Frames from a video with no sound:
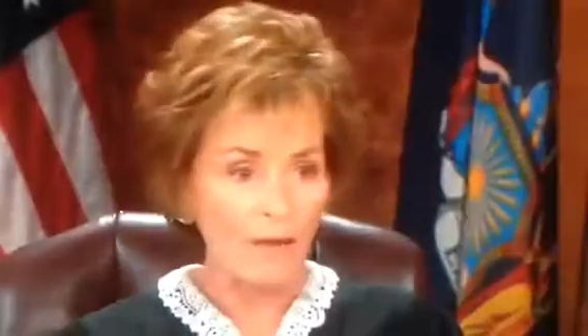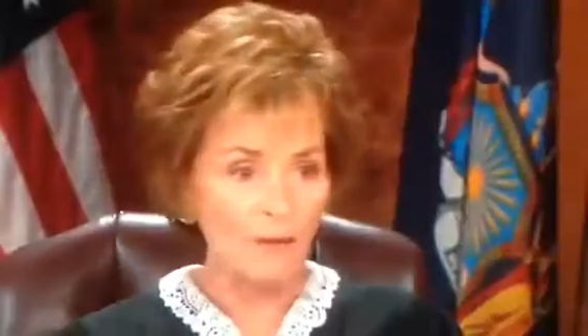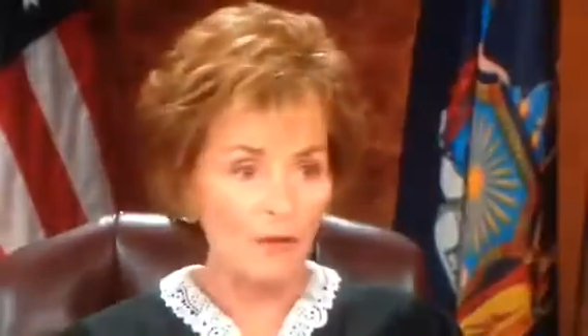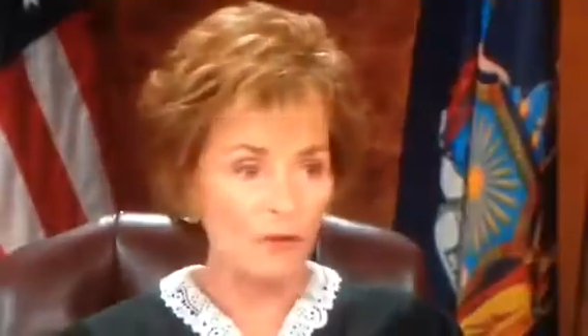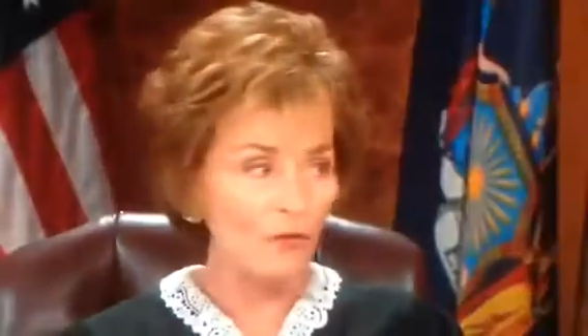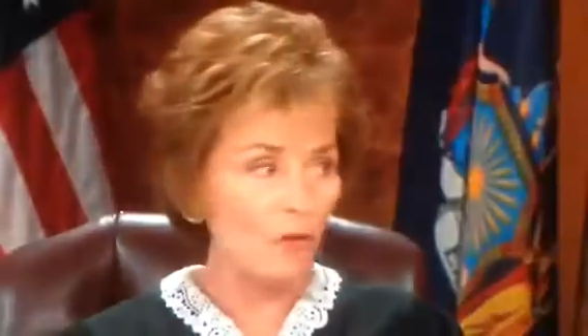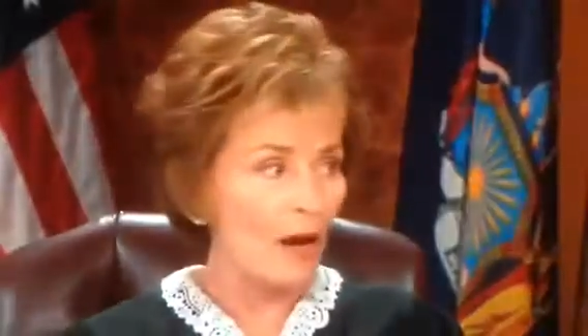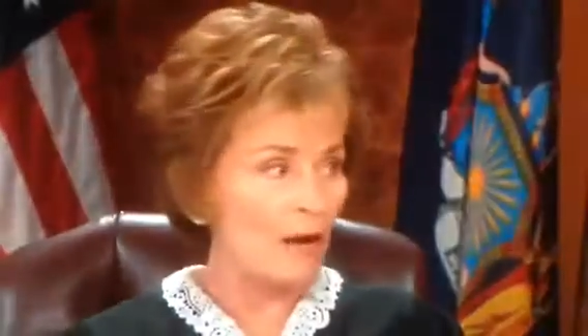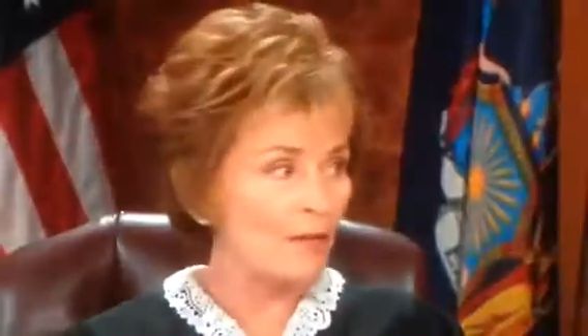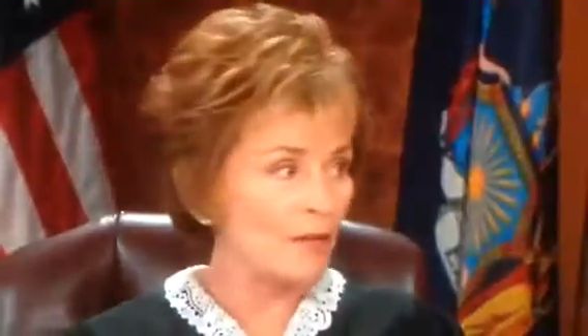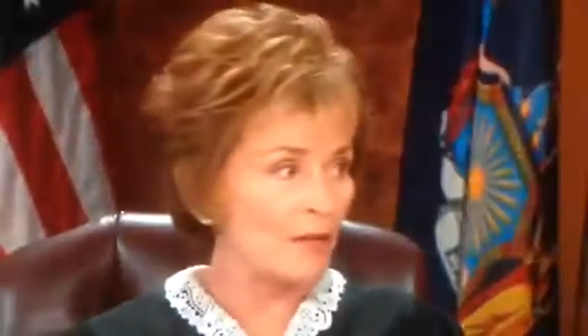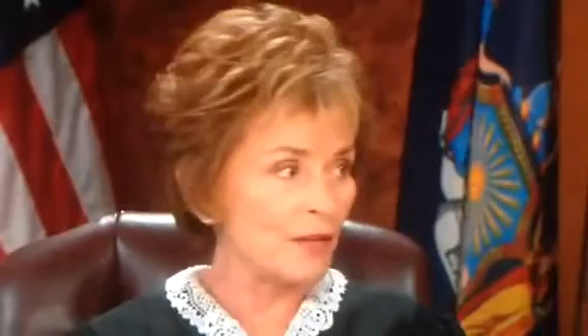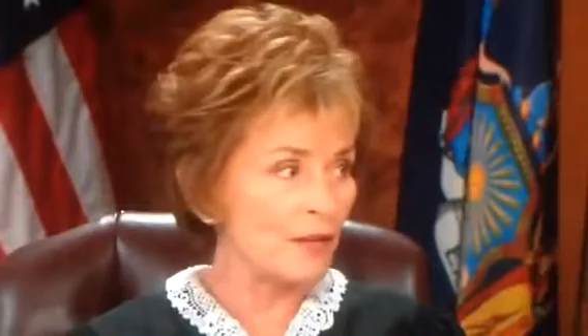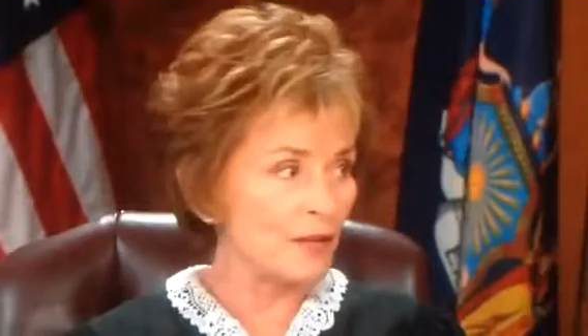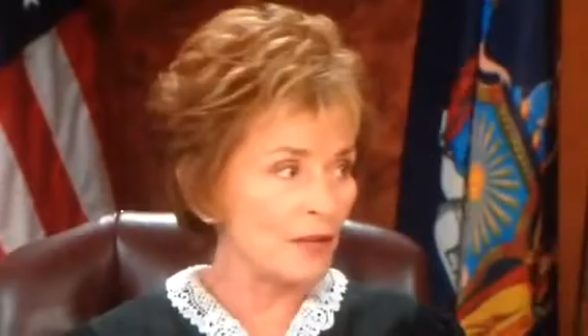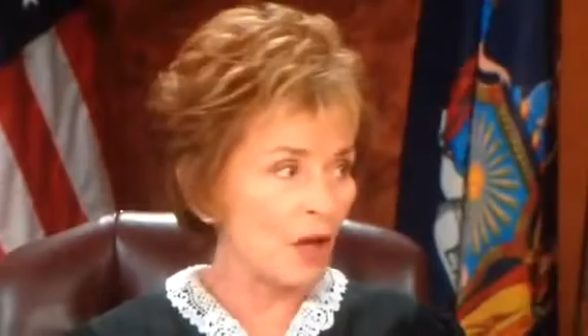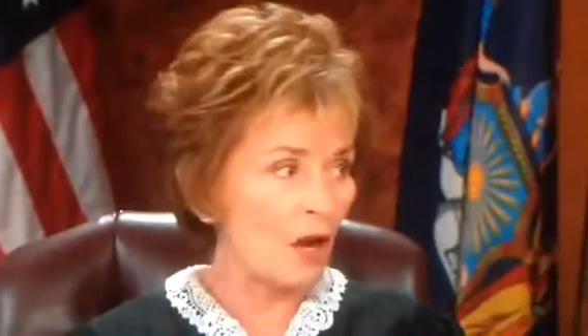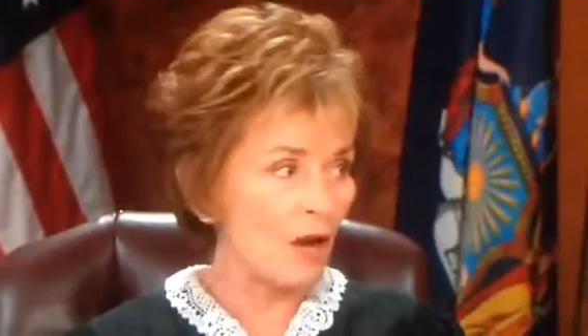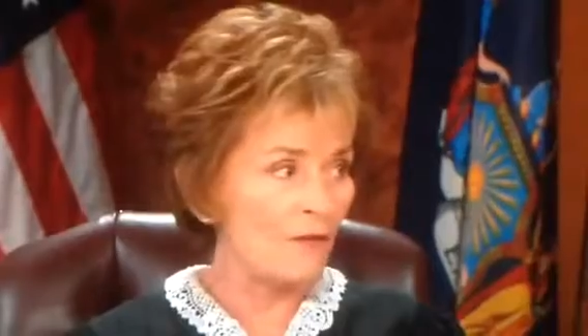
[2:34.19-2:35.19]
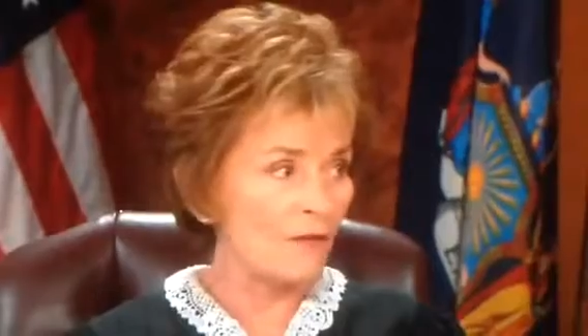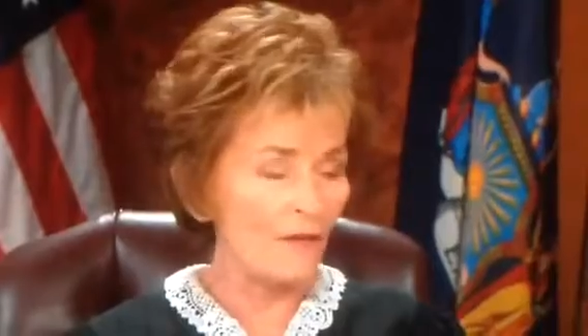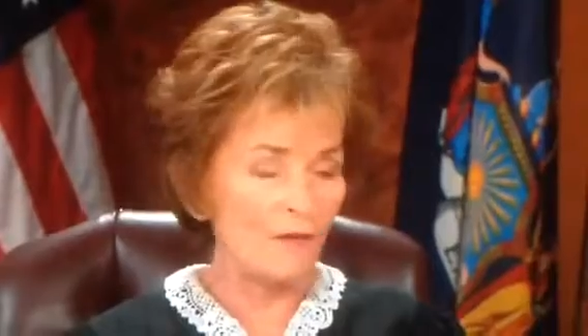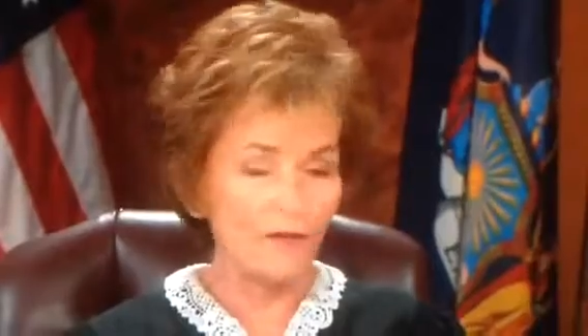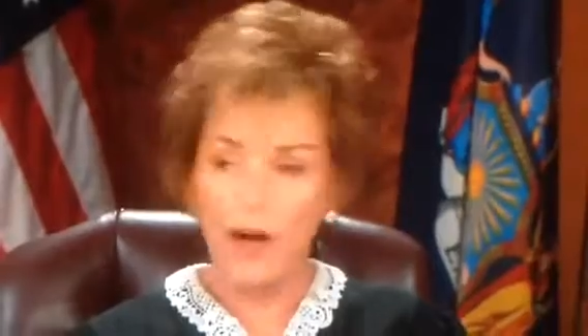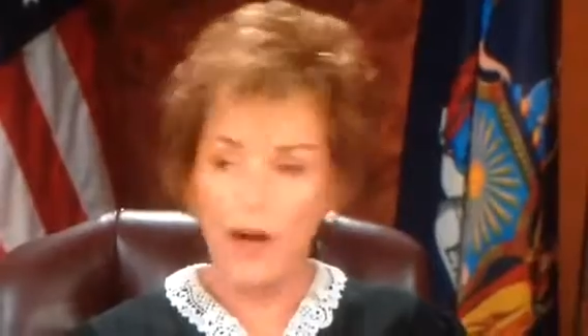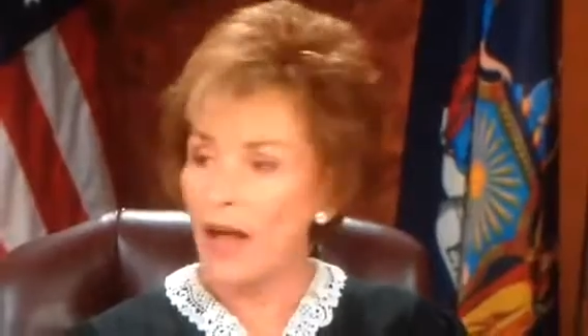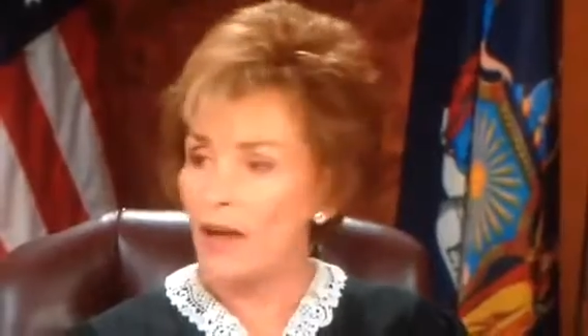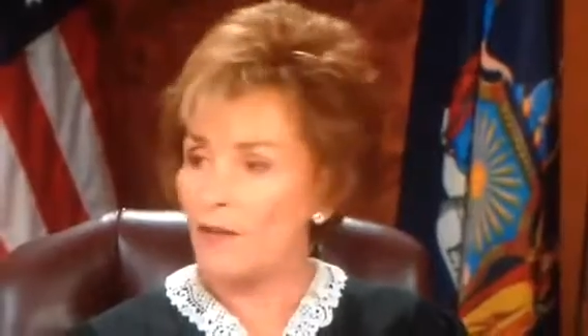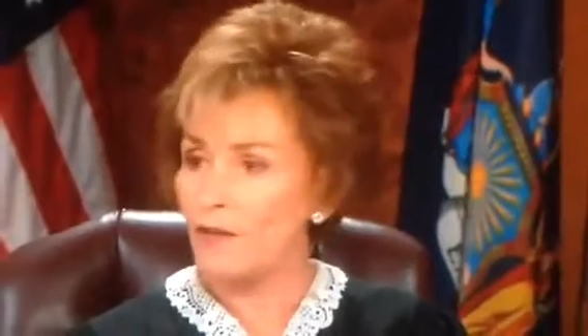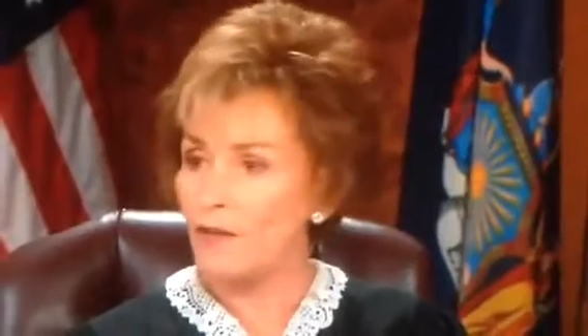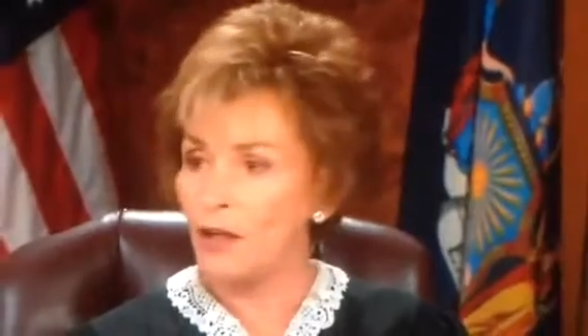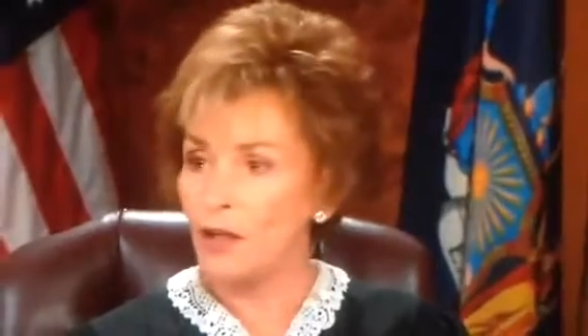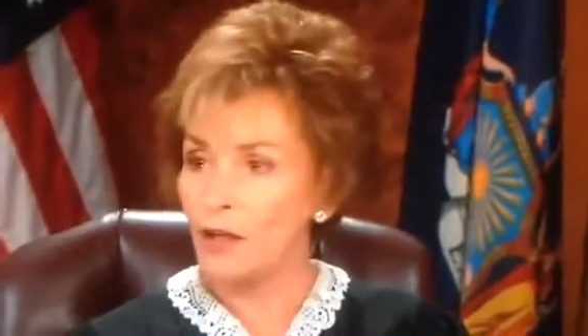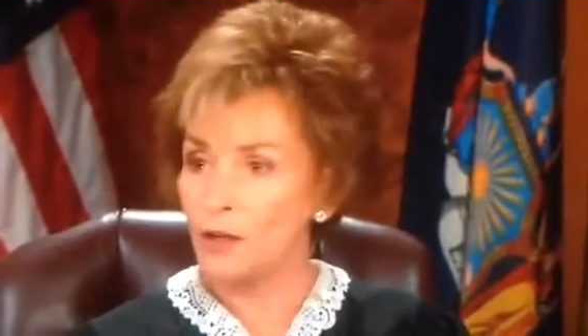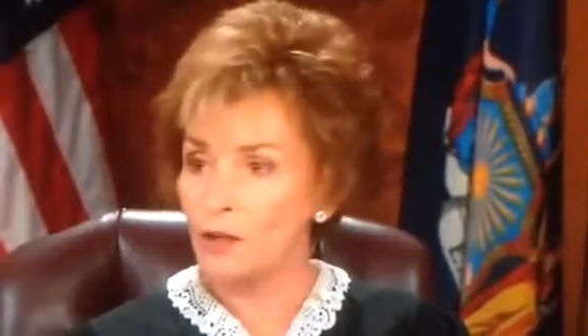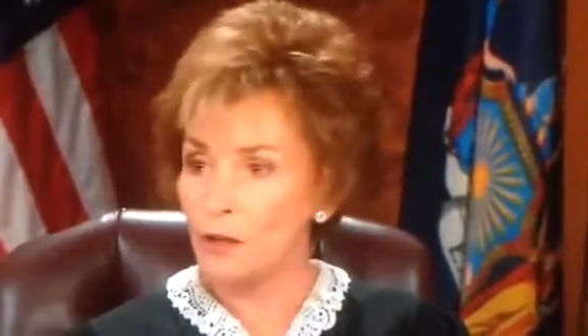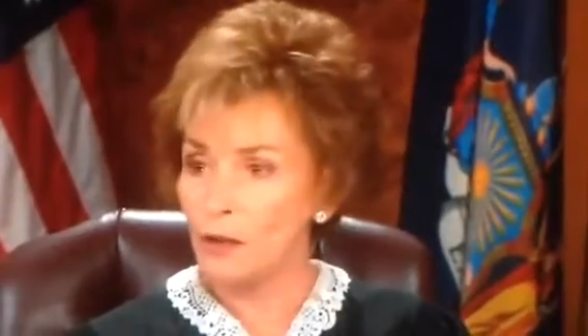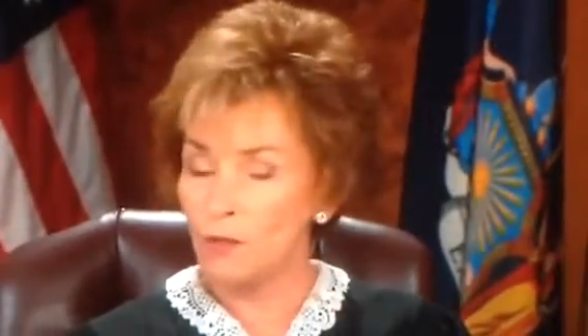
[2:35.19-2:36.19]
I've been driving this car for 5
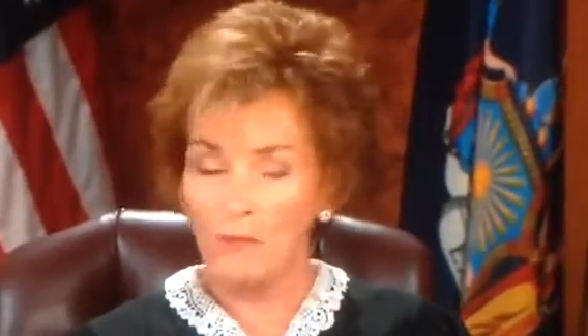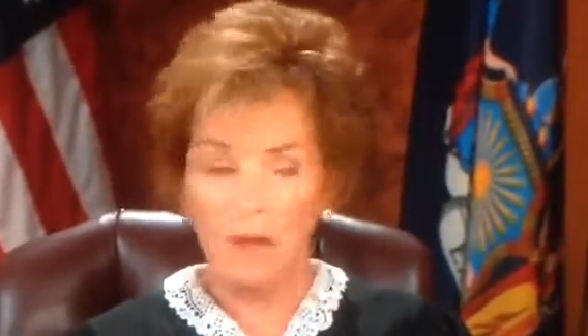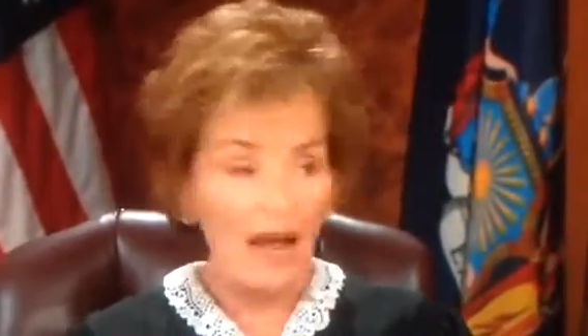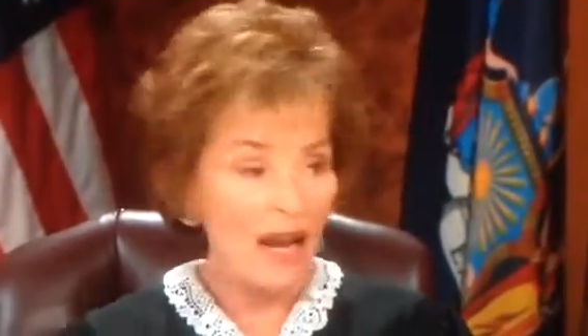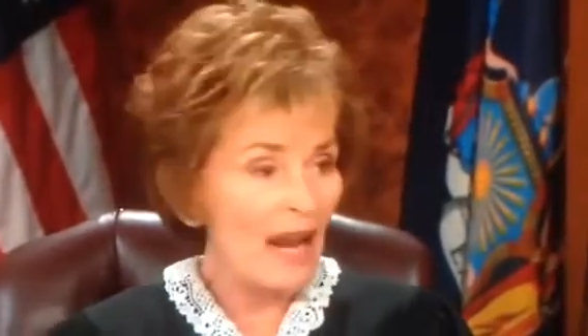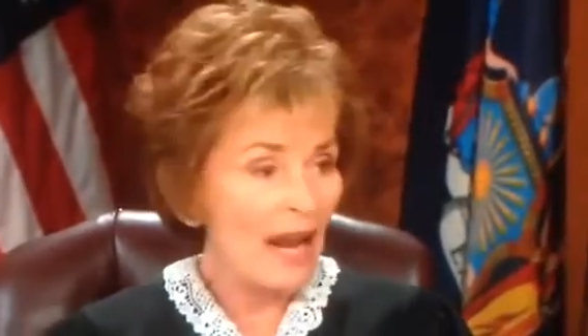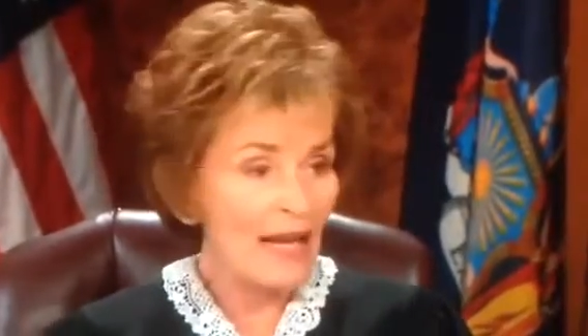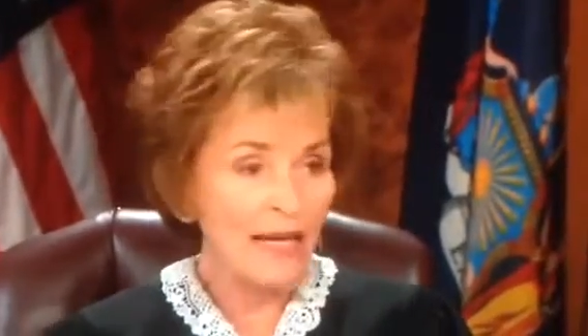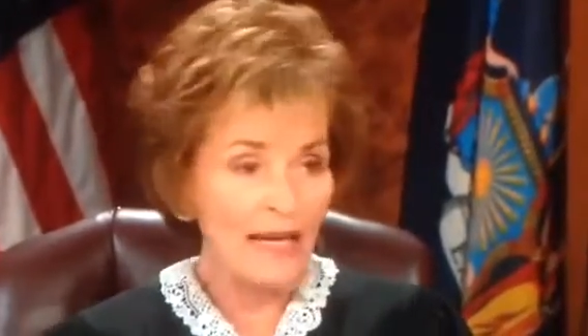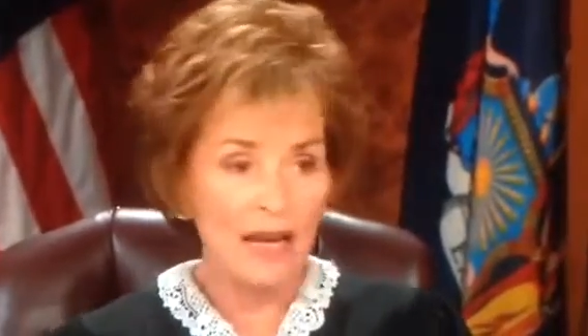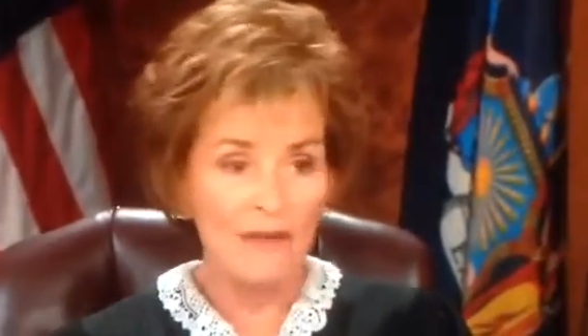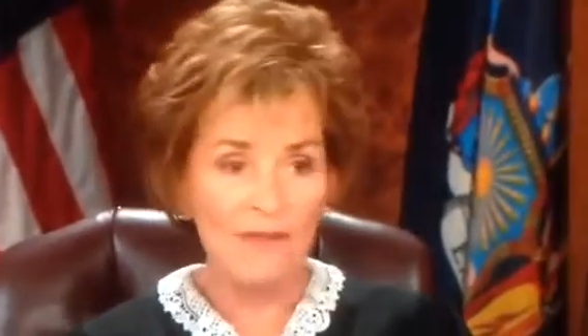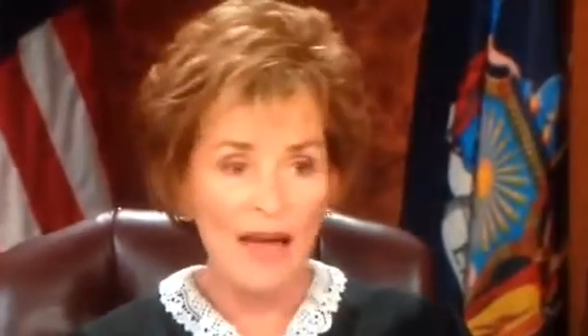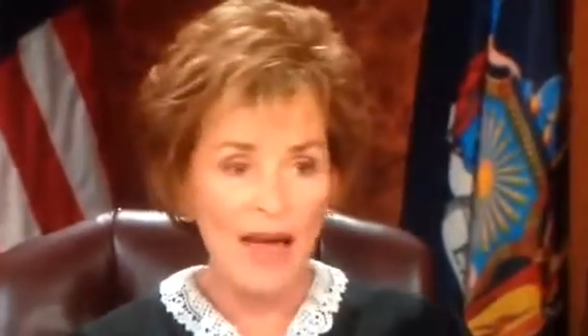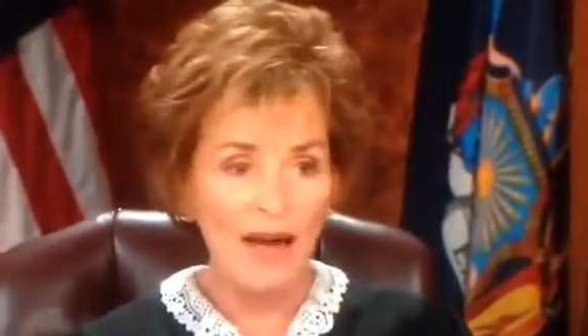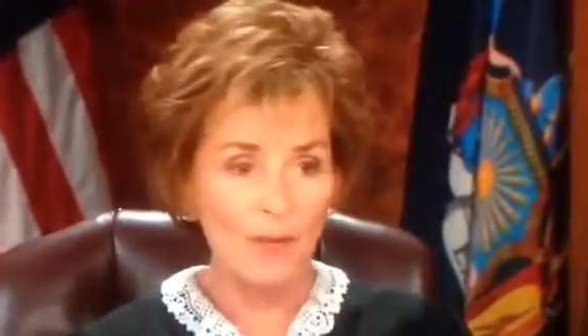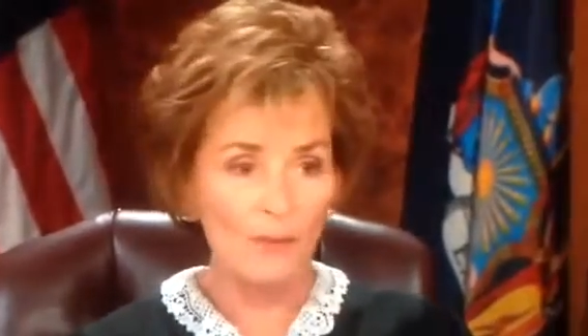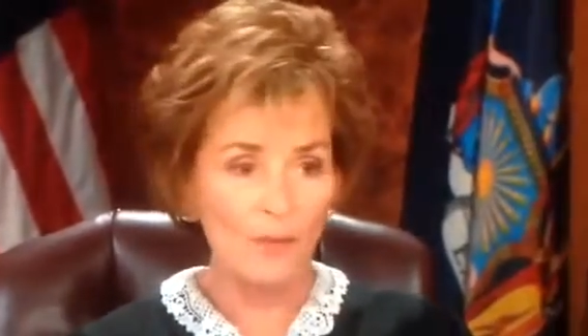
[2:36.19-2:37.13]
years, and I never had a